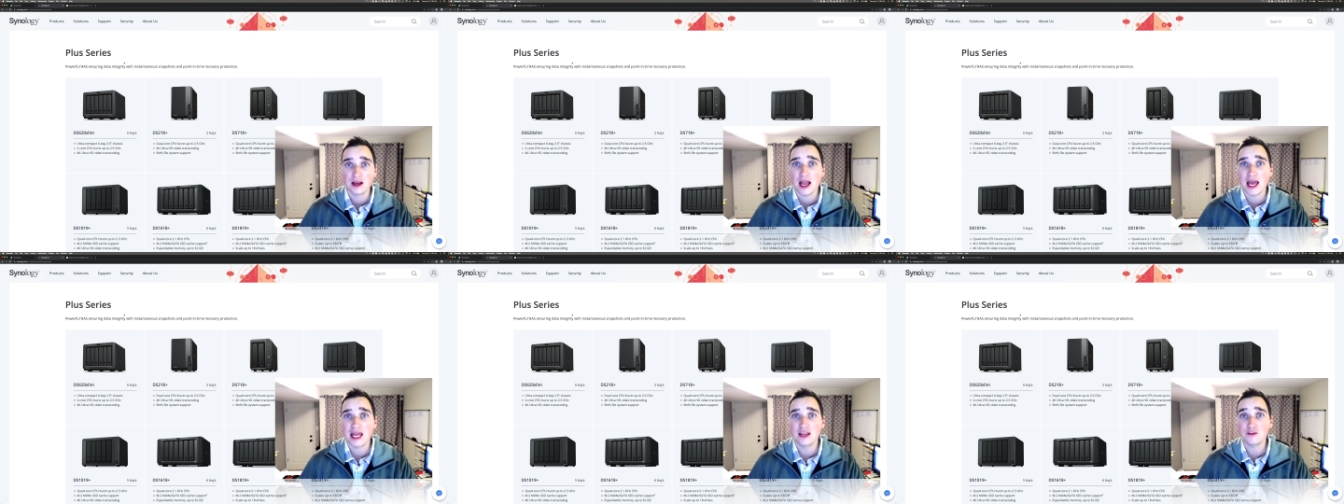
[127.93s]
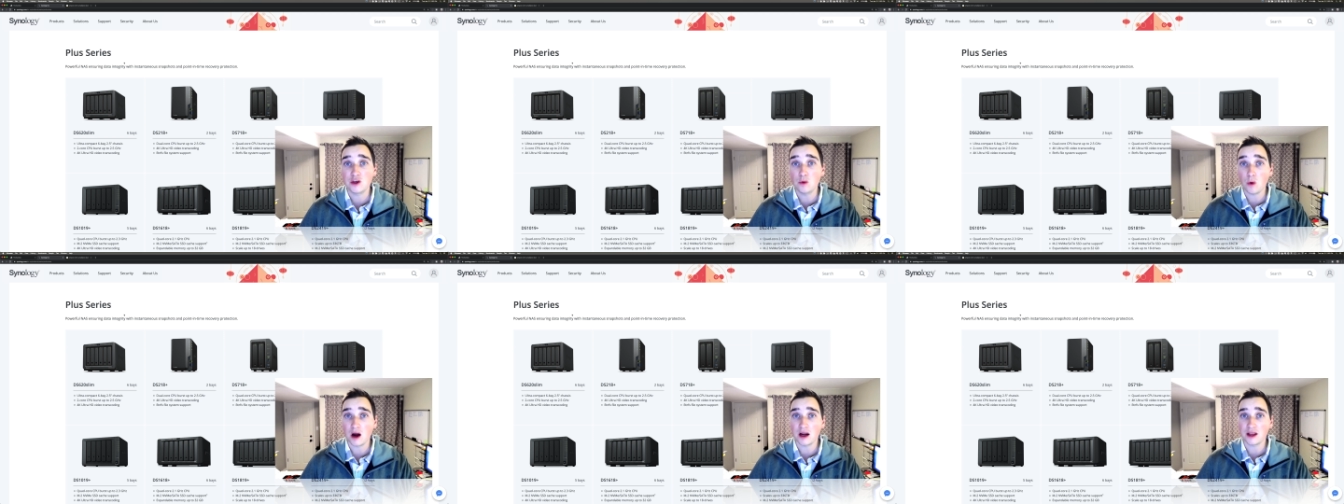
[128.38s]
and if you
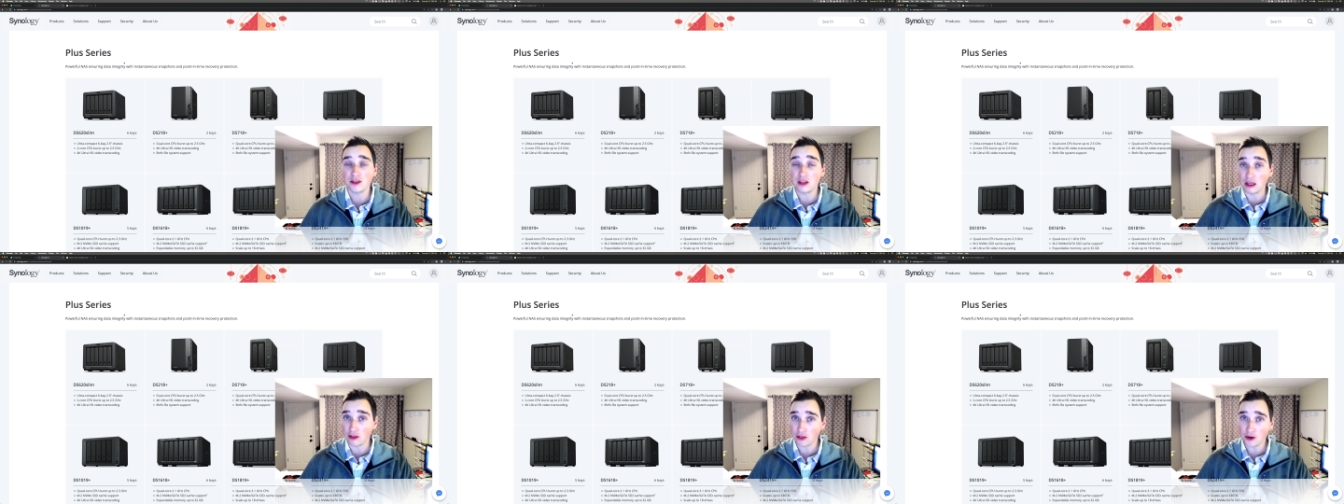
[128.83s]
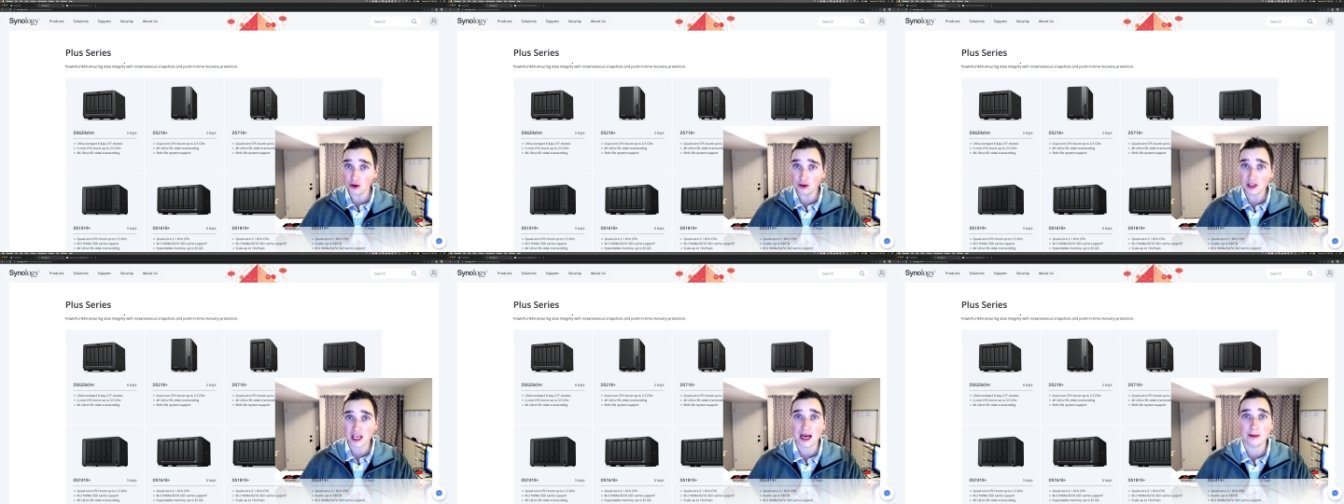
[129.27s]
want the
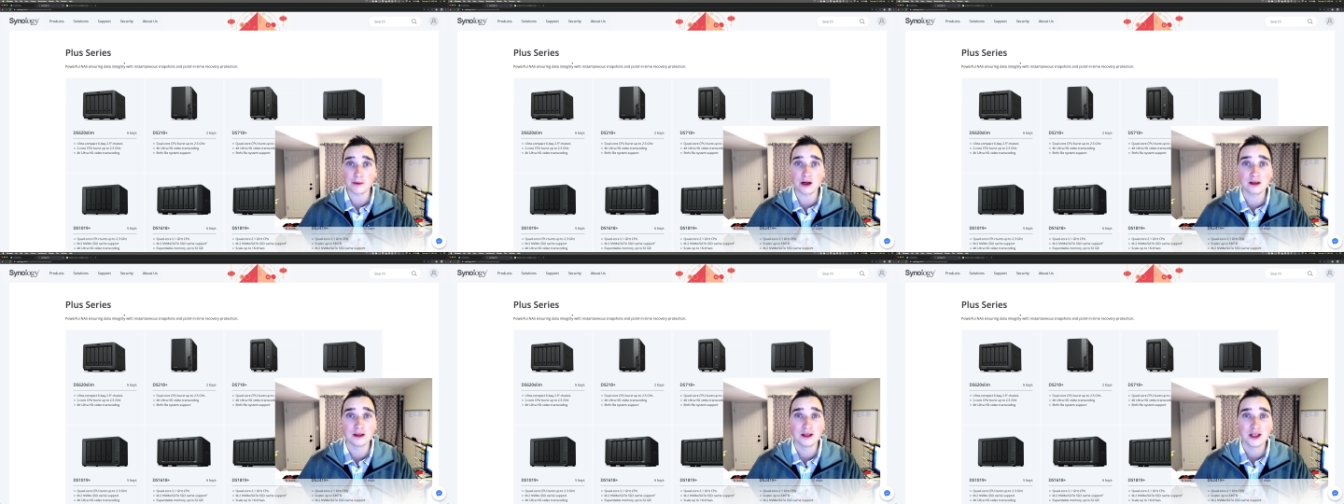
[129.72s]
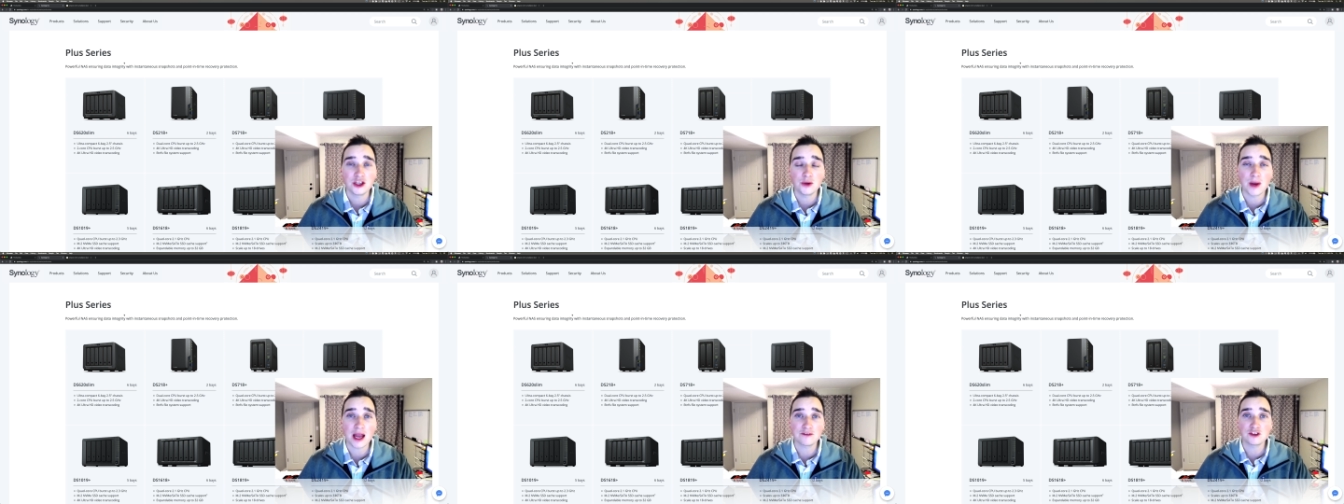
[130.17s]
third camera,
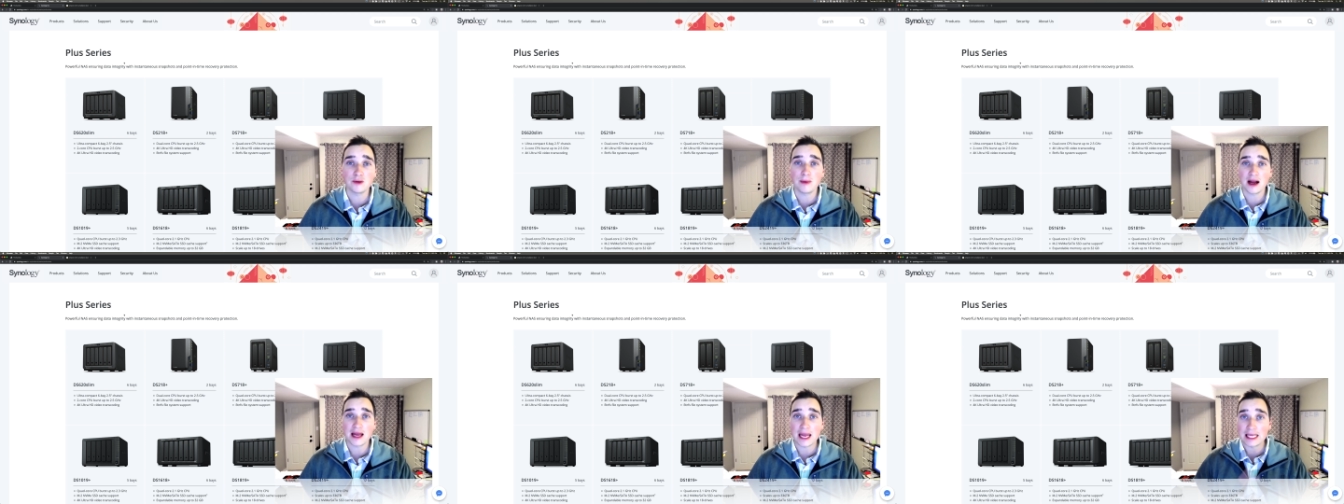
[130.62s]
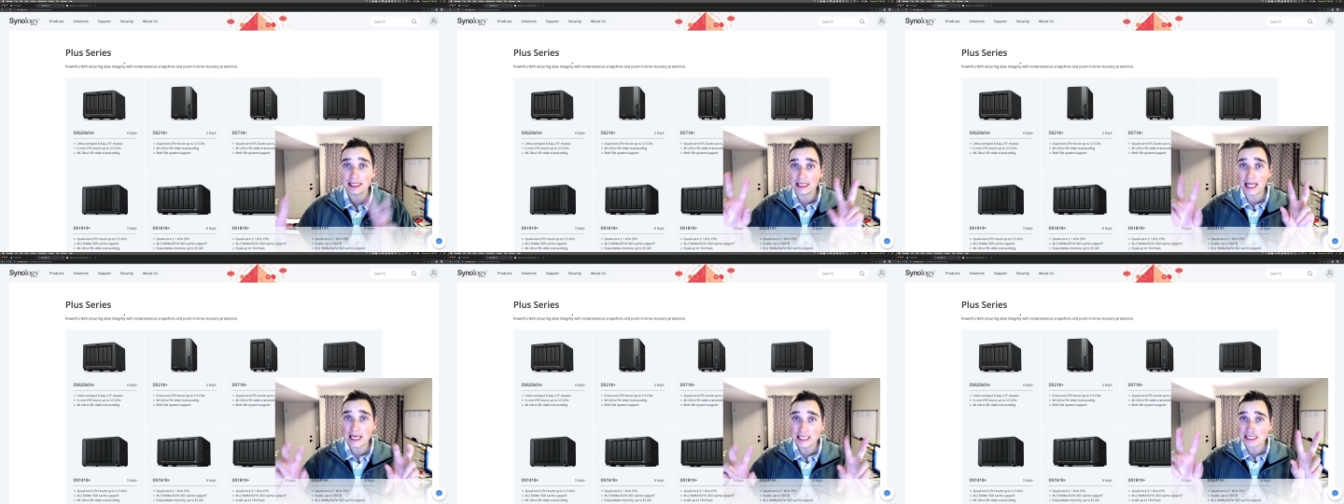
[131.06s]
you have to buy a
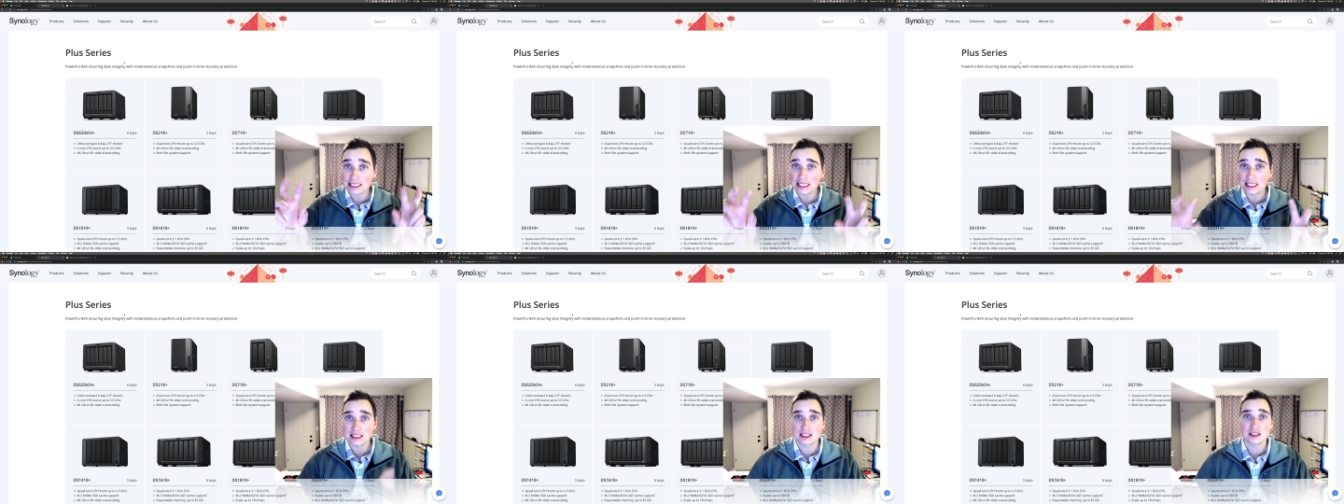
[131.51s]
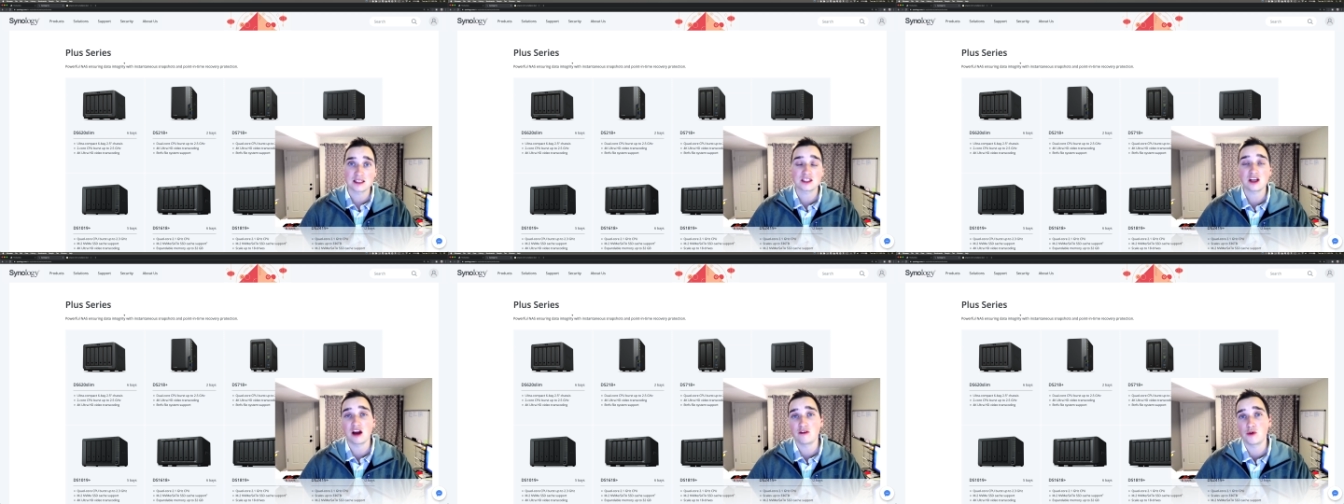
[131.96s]
license,
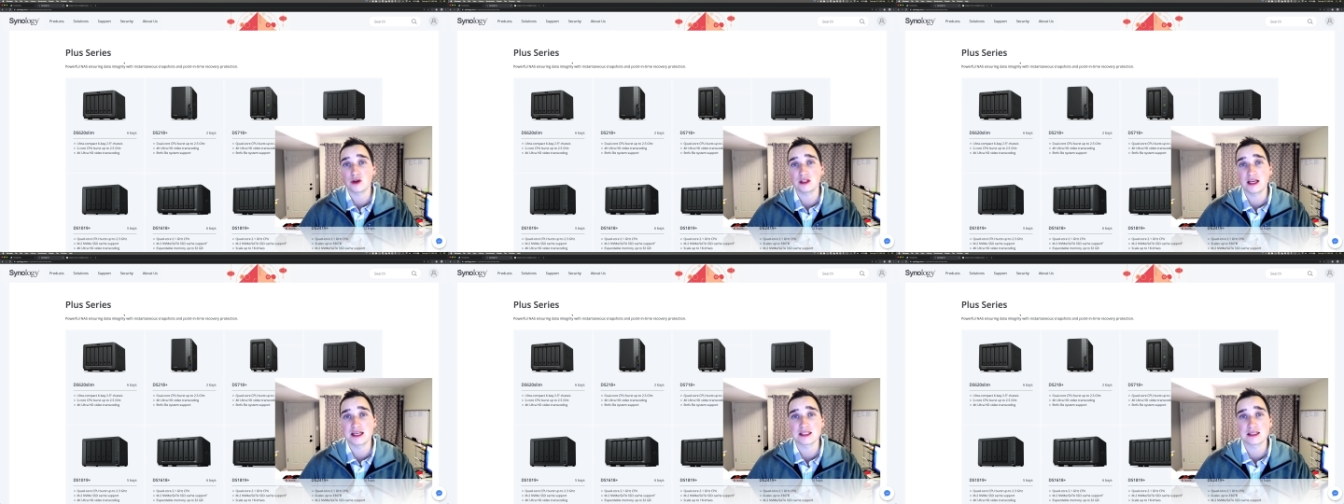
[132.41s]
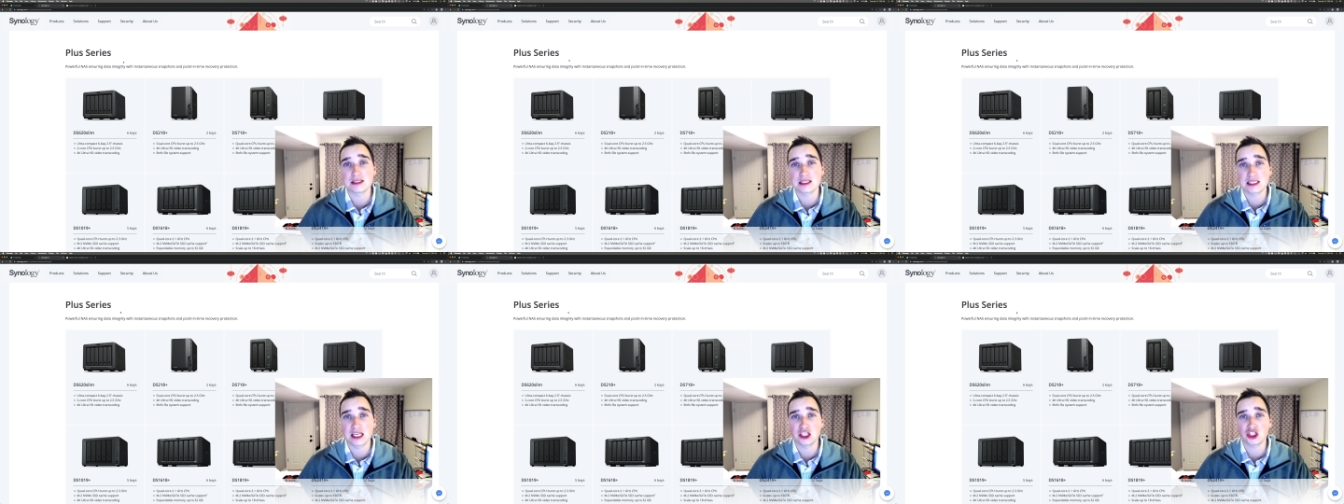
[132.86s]
software license
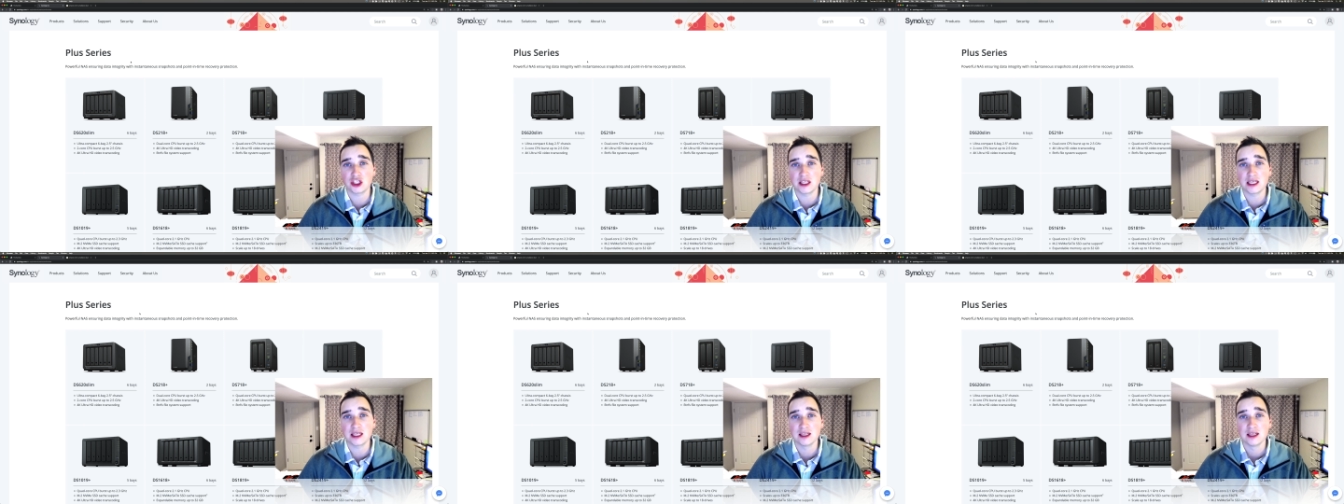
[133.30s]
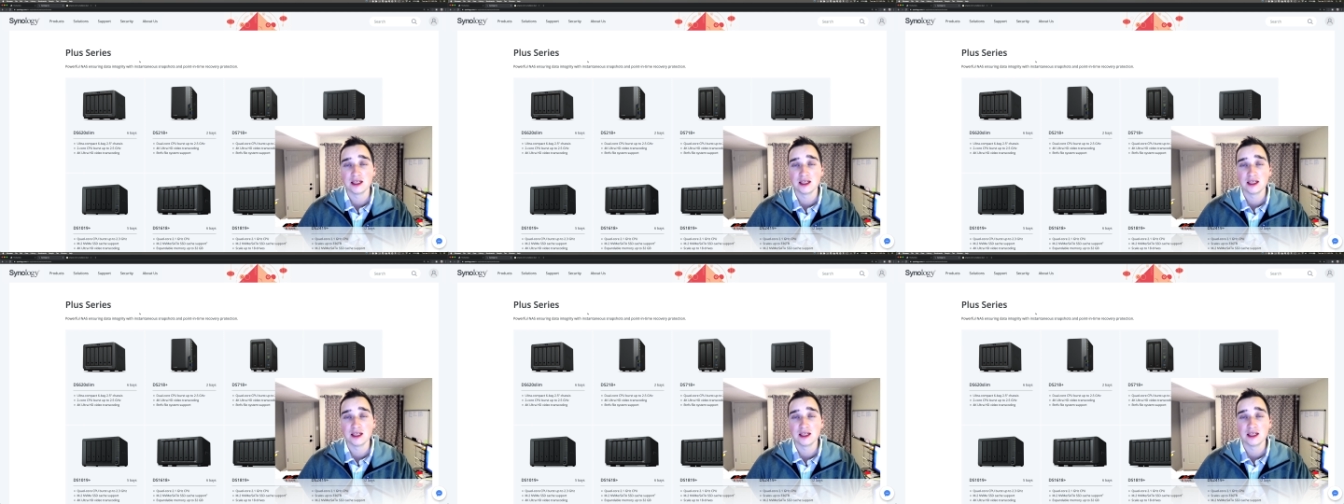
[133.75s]
essentially,